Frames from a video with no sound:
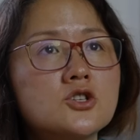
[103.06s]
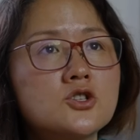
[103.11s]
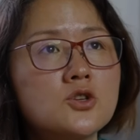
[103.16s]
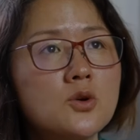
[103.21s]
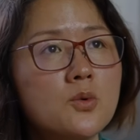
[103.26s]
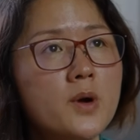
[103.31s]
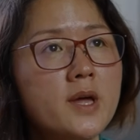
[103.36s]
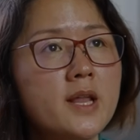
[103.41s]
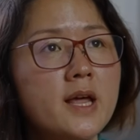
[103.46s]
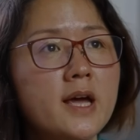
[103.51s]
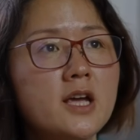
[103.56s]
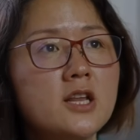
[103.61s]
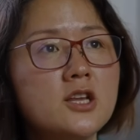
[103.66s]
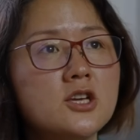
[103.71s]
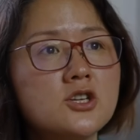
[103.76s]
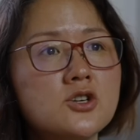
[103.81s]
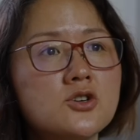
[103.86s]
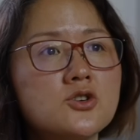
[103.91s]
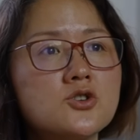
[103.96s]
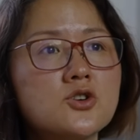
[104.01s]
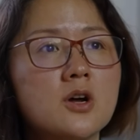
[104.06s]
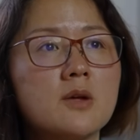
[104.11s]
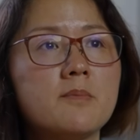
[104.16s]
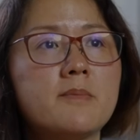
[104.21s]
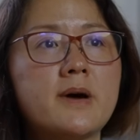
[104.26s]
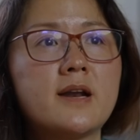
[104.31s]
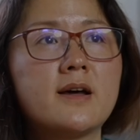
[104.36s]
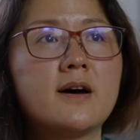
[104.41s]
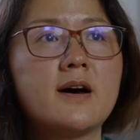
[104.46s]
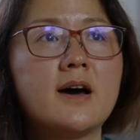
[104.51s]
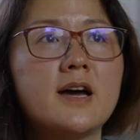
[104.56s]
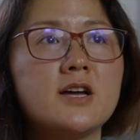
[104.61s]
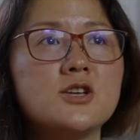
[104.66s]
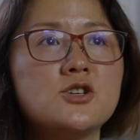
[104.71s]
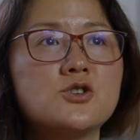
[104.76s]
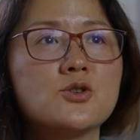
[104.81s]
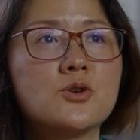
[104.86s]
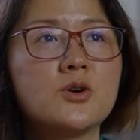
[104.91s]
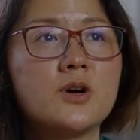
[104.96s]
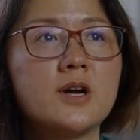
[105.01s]
So when I initially joined Meta, I
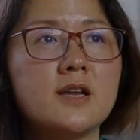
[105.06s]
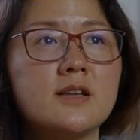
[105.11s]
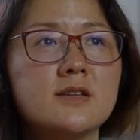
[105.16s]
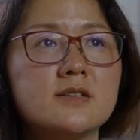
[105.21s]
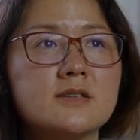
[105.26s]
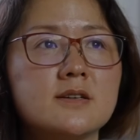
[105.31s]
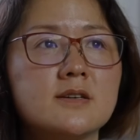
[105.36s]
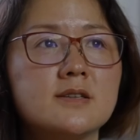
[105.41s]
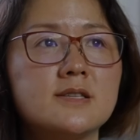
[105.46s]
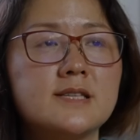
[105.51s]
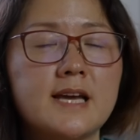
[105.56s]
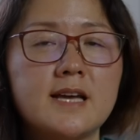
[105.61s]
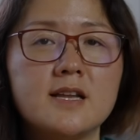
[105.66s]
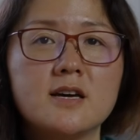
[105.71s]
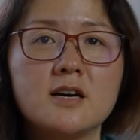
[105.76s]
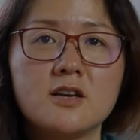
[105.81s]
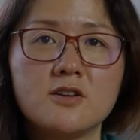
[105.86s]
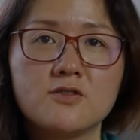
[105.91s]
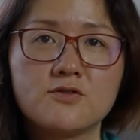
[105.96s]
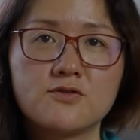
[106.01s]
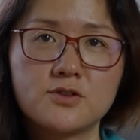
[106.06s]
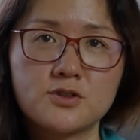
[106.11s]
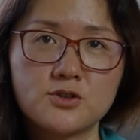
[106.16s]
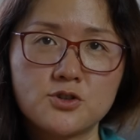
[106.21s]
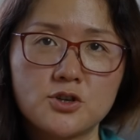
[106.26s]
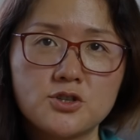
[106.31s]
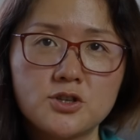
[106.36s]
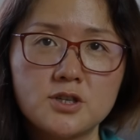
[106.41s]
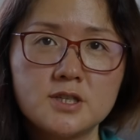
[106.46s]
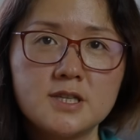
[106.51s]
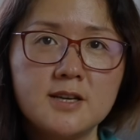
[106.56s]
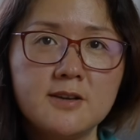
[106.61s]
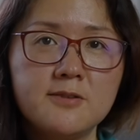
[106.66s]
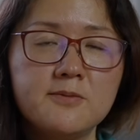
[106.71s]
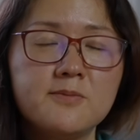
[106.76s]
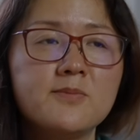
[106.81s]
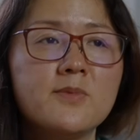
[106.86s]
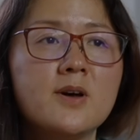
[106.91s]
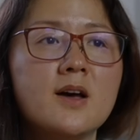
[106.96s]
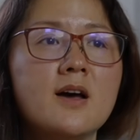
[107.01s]
joined the data infrastructure
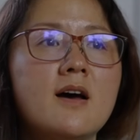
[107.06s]
team.